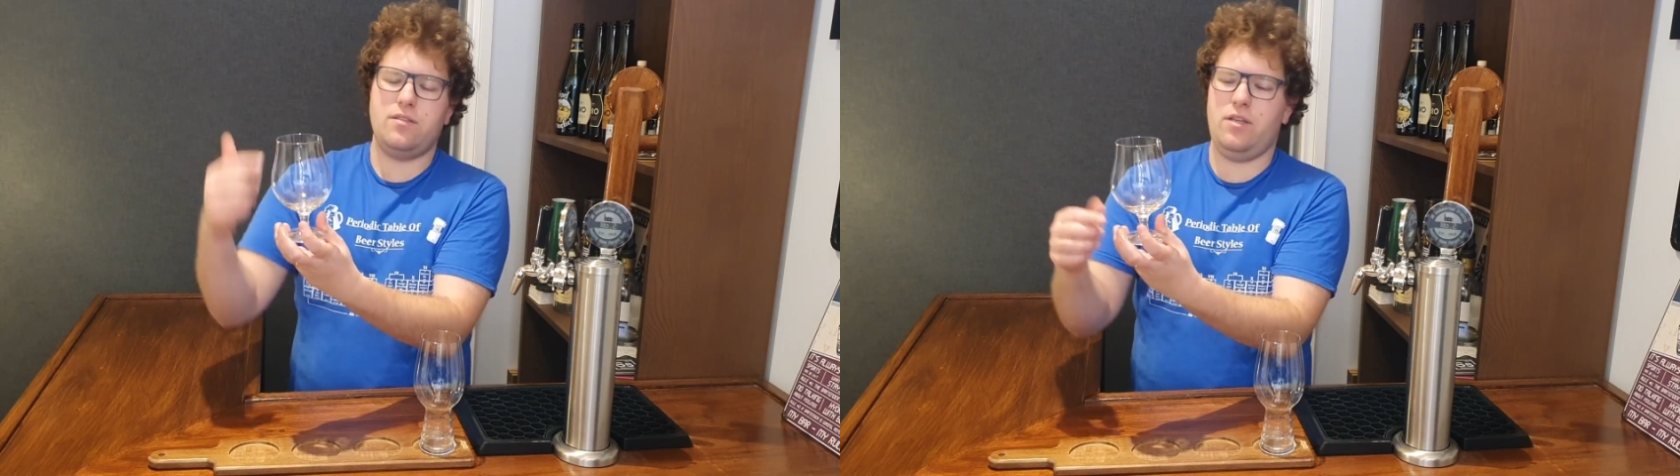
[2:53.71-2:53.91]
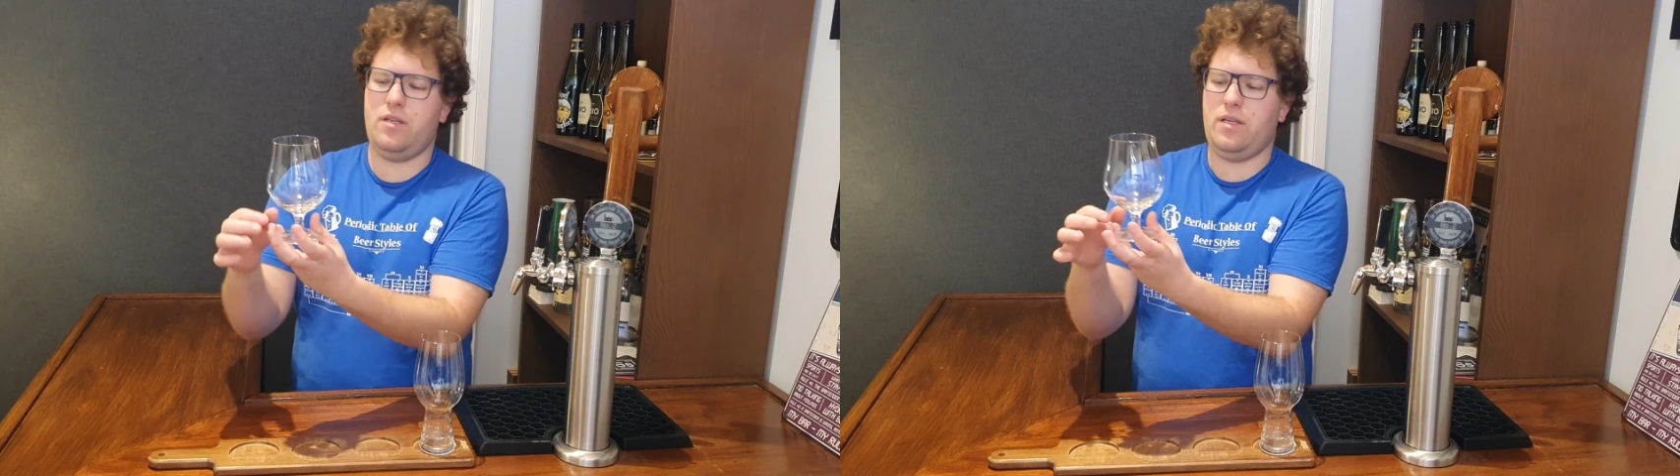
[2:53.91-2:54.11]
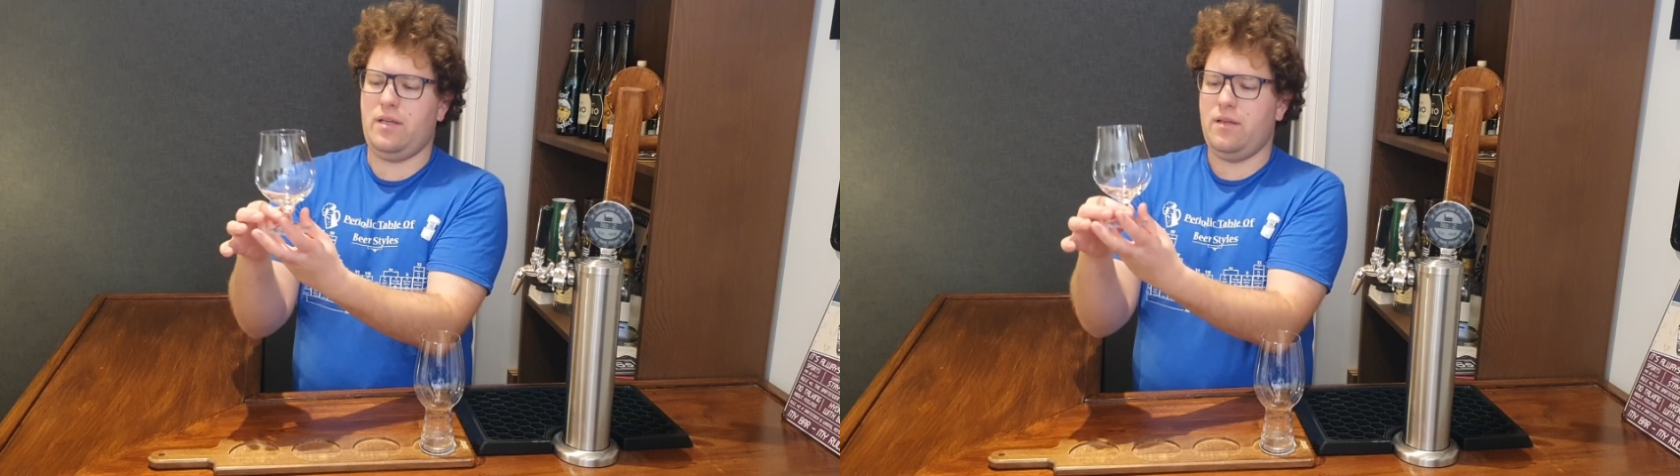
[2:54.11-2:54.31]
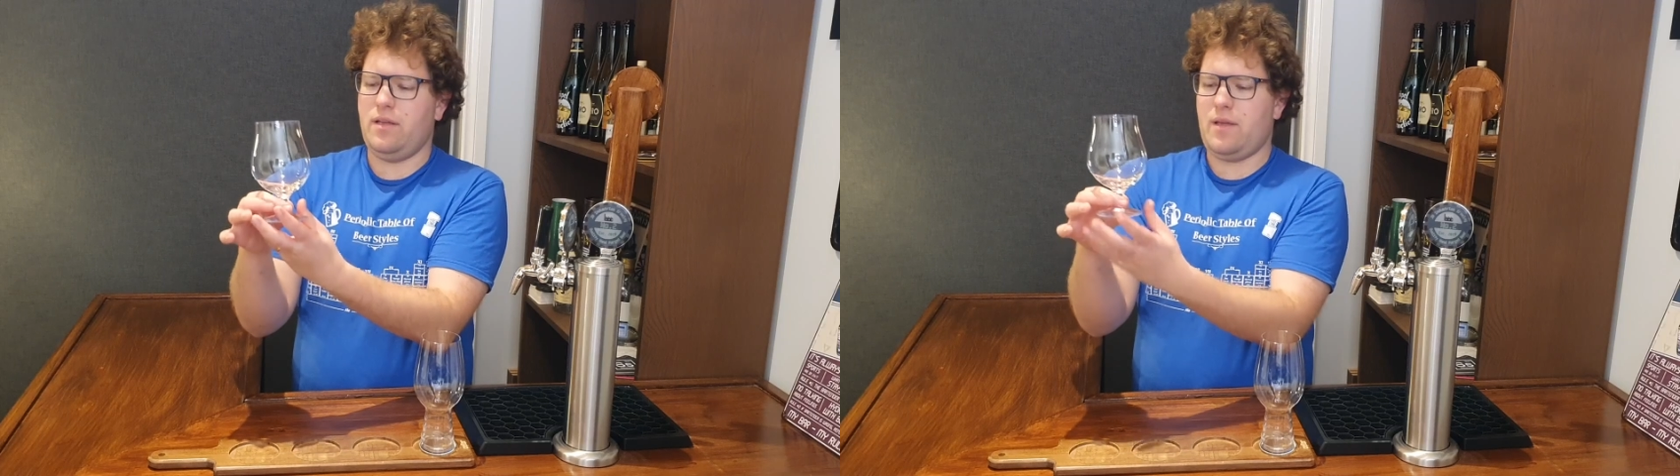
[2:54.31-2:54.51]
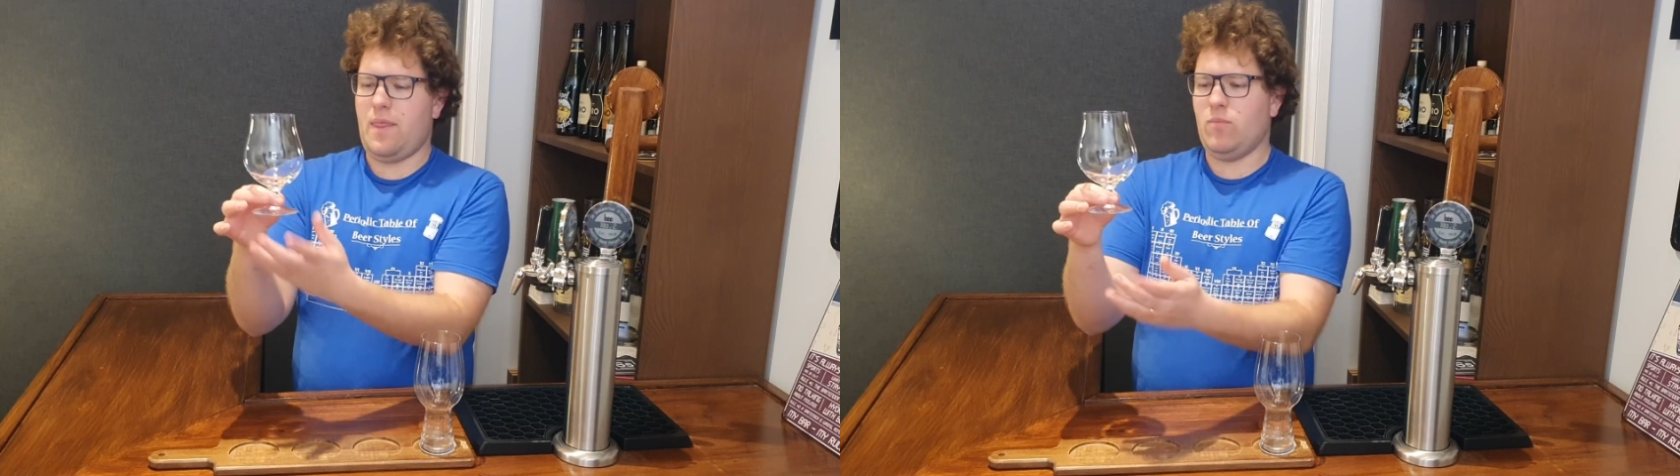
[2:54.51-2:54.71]
so you can
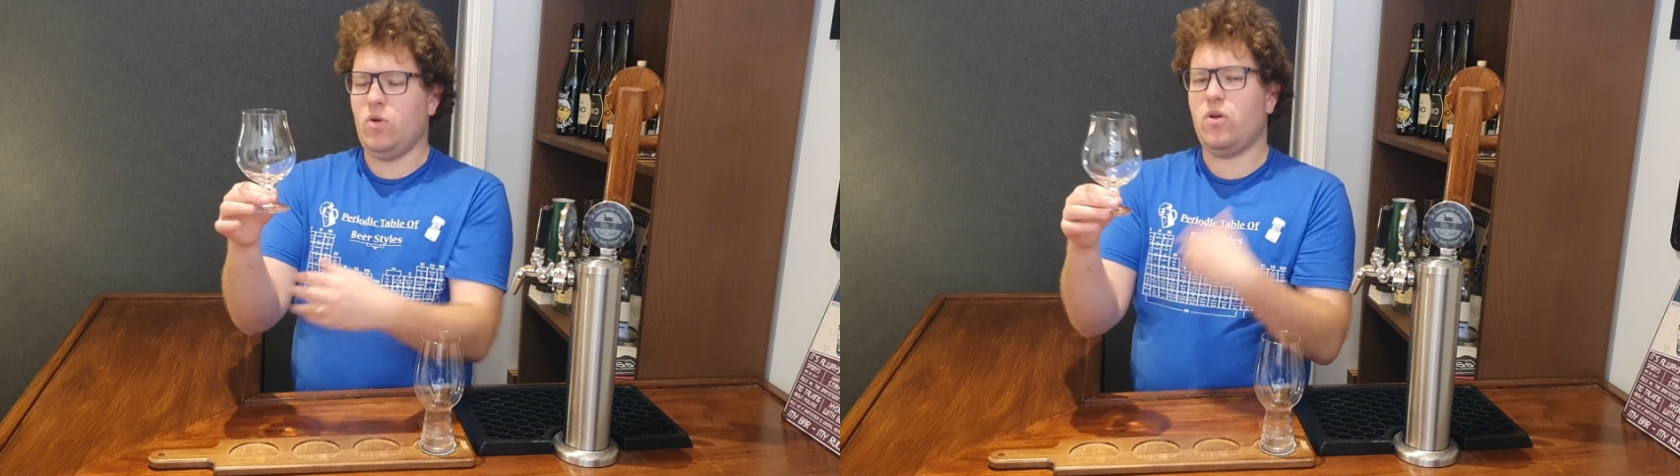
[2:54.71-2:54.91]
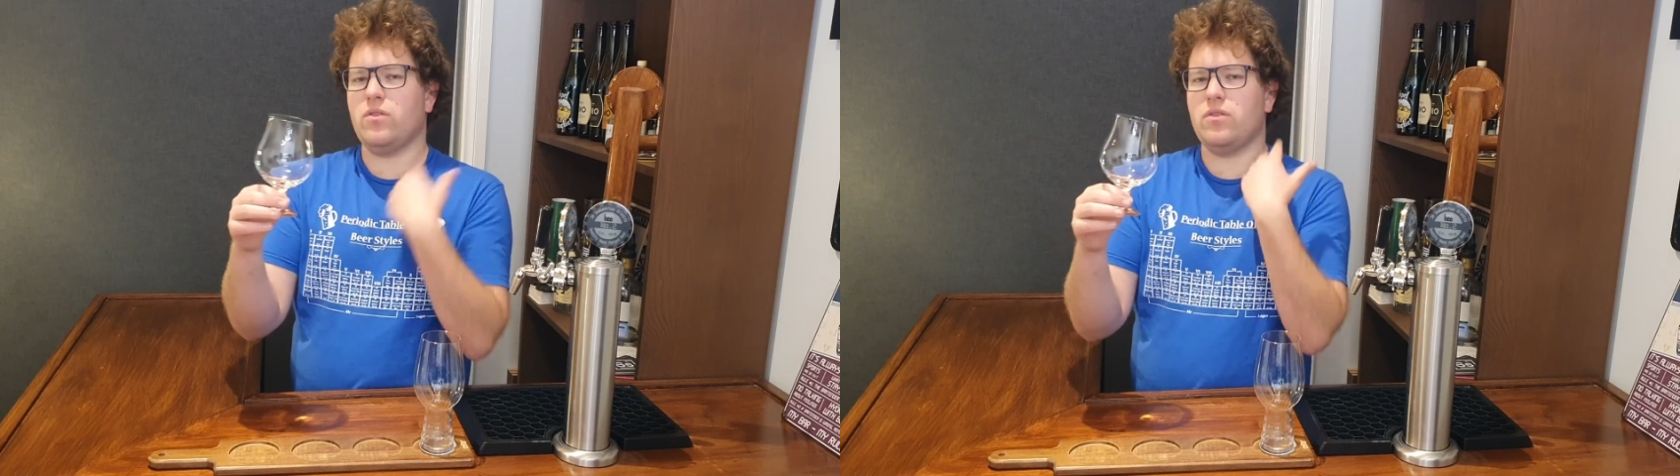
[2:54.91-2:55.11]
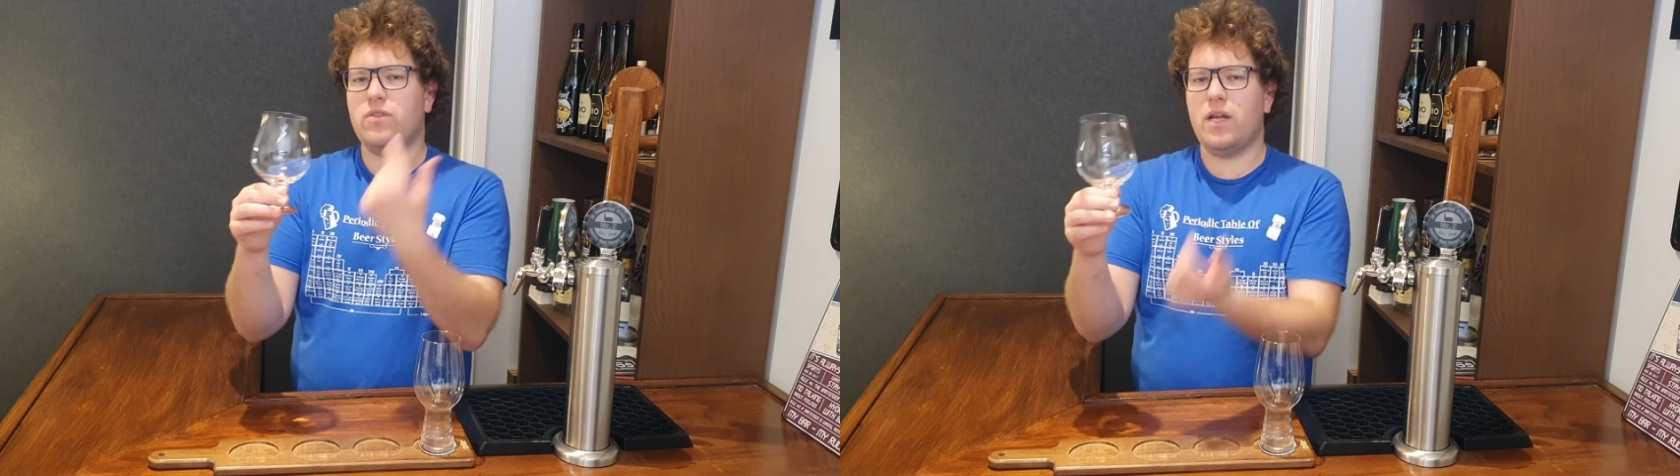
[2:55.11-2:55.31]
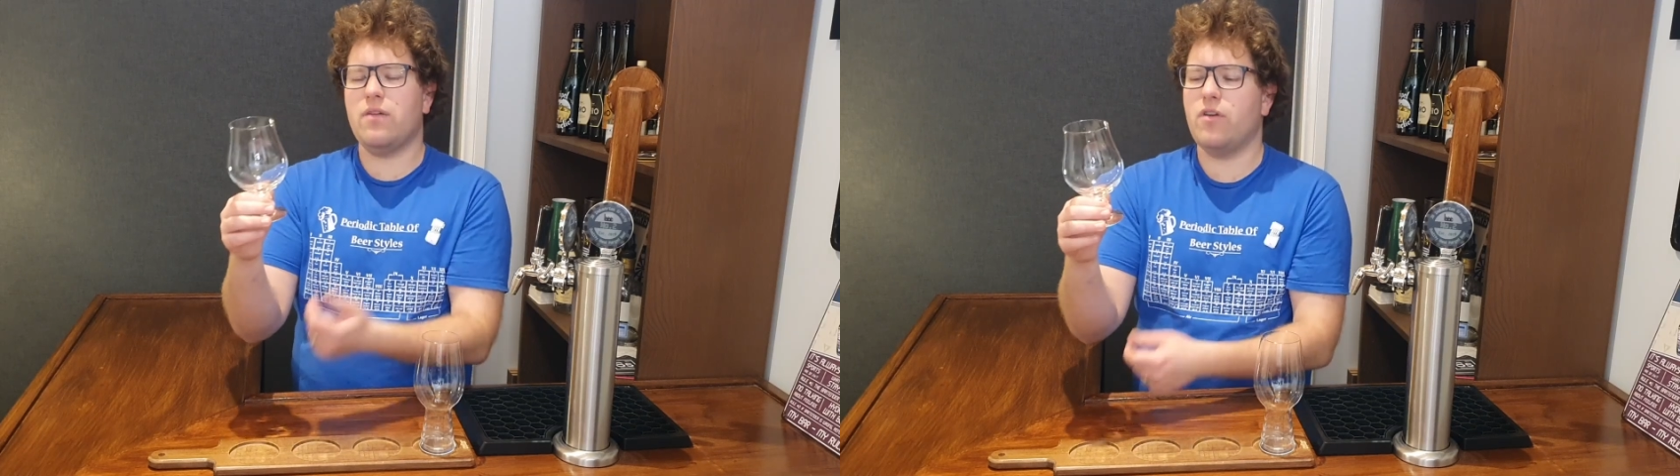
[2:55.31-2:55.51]
get that more concentrated